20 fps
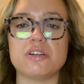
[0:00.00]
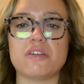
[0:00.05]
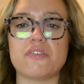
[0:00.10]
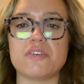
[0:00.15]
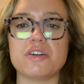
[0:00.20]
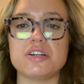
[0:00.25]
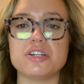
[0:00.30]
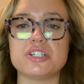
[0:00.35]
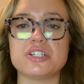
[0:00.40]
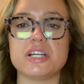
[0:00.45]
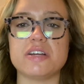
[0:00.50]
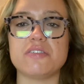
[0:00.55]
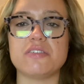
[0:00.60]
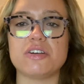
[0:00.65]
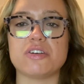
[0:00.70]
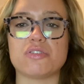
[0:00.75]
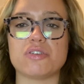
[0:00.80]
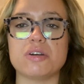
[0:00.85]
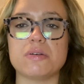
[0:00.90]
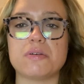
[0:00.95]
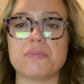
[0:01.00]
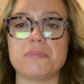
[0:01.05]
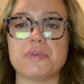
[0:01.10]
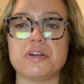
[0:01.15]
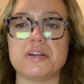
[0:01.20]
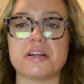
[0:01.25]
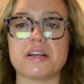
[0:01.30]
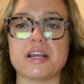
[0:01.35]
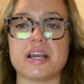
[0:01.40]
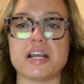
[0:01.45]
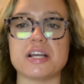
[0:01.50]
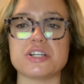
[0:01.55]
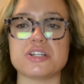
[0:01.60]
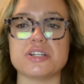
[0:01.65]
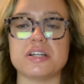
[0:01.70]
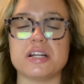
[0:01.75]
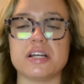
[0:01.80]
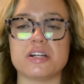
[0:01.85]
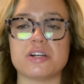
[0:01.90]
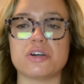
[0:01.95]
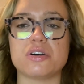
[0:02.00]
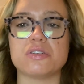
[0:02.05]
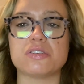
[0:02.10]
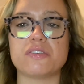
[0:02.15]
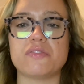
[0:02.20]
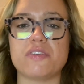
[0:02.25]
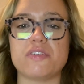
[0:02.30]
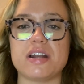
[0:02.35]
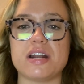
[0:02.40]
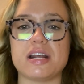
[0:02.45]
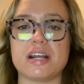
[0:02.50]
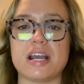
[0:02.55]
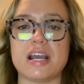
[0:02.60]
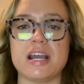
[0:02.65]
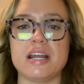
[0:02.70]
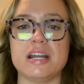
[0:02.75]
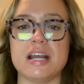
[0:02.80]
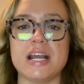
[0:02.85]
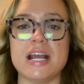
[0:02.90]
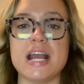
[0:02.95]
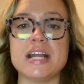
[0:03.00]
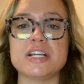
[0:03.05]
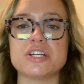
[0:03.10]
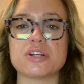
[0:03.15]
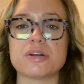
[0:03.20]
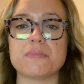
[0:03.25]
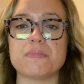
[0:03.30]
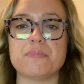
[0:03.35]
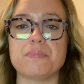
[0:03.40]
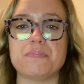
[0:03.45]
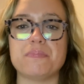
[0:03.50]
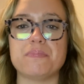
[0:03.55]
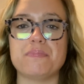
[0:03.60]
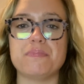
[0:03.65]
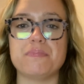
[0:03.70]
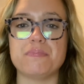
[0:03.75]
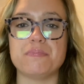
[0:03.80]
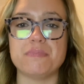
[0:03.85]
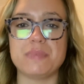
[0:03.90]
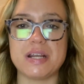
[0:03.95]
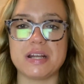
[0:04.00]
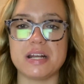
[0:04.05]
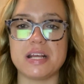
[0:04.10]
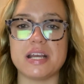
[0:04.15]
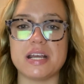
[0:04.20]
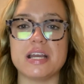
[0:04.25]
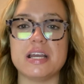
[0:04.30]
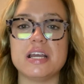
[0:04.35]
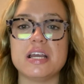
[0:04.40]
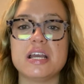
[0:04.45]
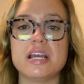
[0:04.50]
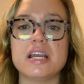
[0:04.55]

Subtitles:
for achieving group communication and cultivating an intermediate